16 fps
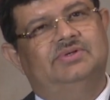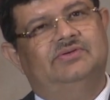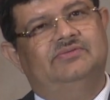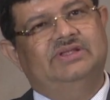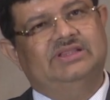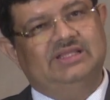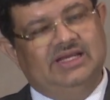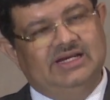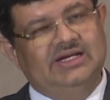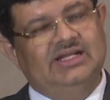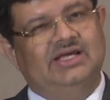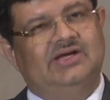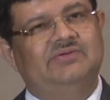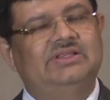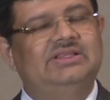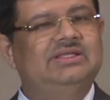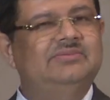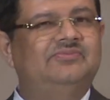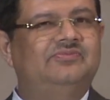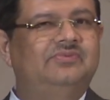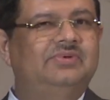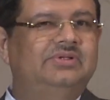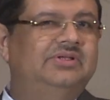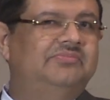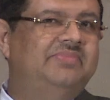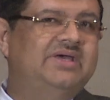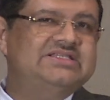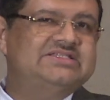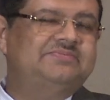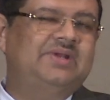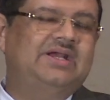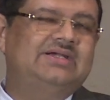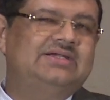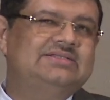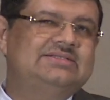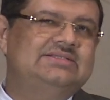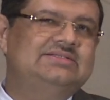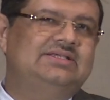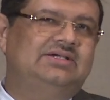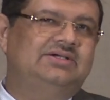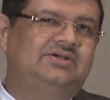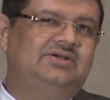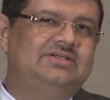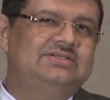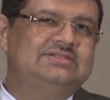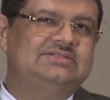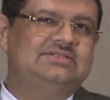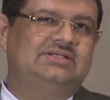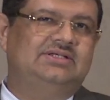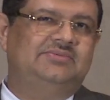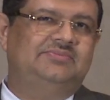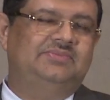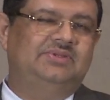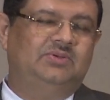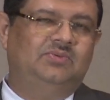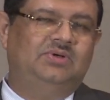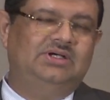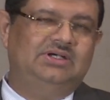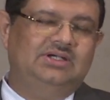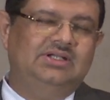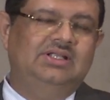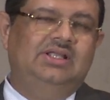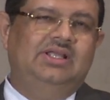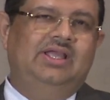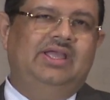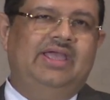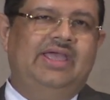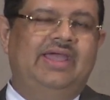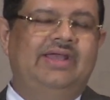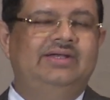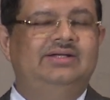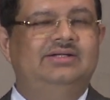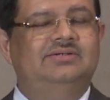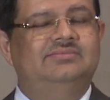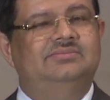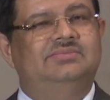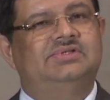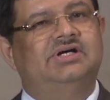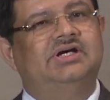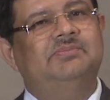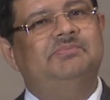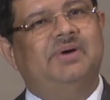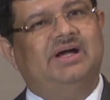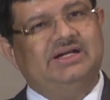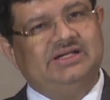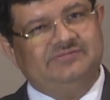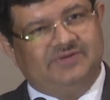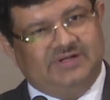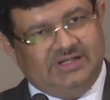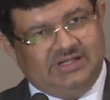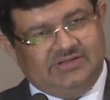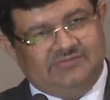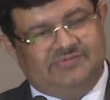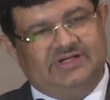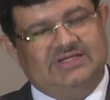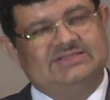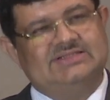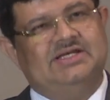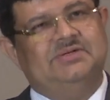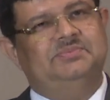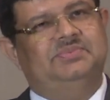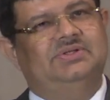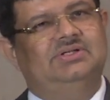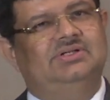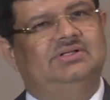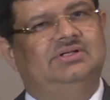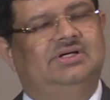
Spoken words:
with India with the best practices across the world. And third party funding, for example,